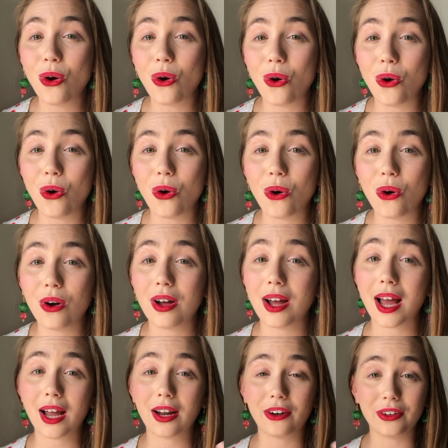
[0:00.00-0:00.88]
or
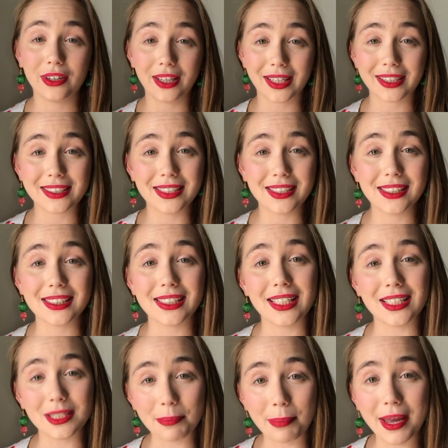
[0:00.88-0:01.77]
are elected as
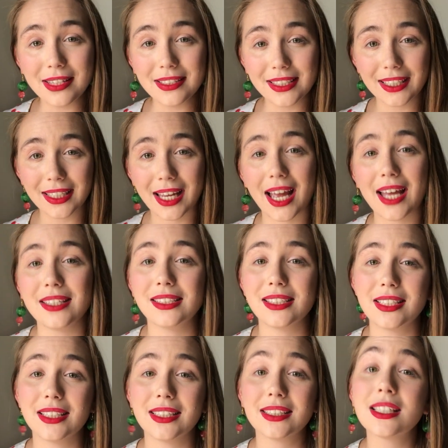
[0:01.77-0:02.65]
independent
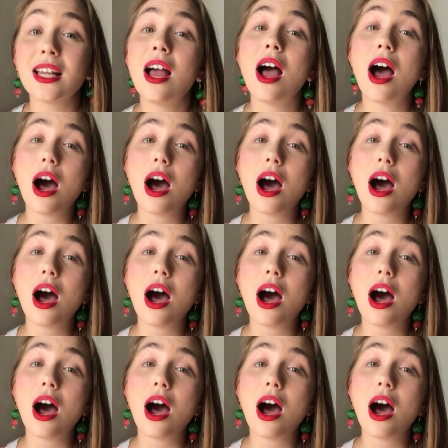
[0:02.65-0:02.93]
candidates